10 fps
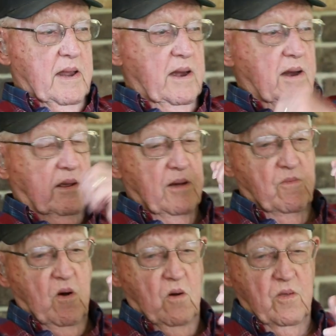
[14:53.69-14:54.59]
Here come
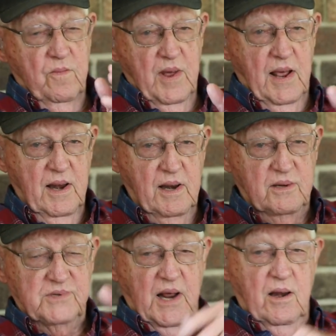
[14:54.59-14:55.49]
walking by a
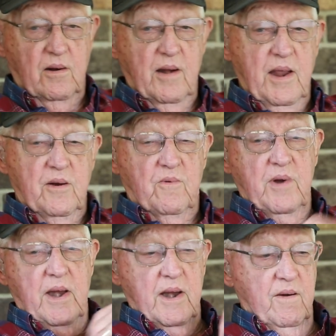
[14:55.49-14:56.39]
little sailor, and he was
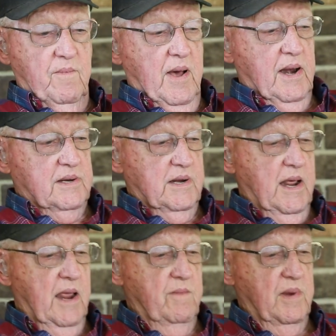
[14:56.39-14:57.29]
reading everybody's
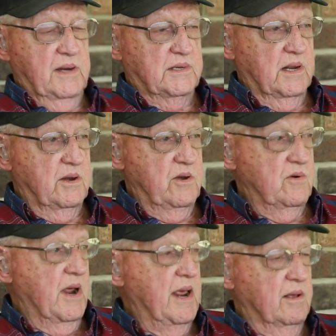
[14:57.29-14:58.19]
name. He said,
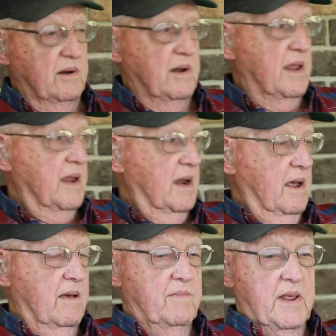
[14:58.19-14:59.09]
"You Hiegel?"
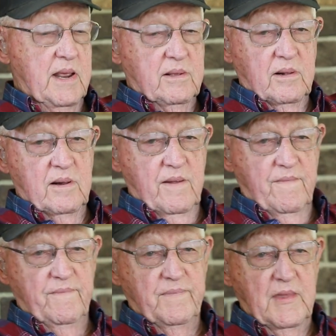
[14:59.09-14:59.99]
"Yeah, I'm Hiegel."
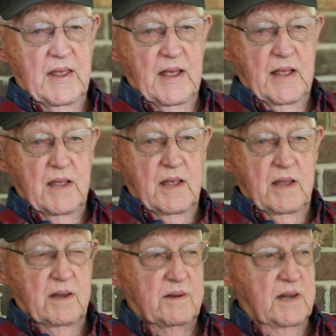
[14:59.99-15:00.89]

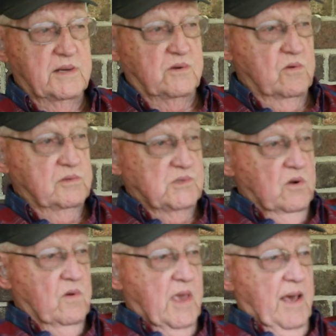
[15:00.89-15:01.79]
says
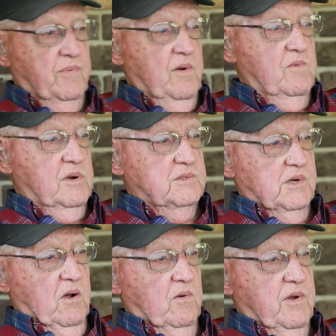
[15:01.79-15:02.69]
so-and-so captain wants to
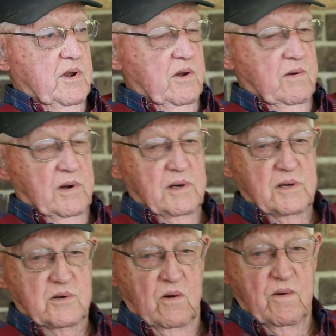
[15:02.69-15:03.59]
talk to you in
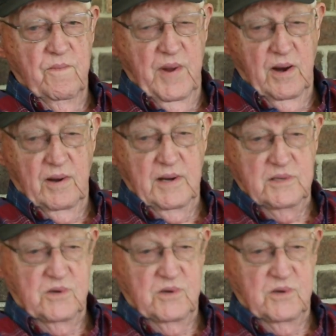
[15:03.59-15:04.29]
a certain building.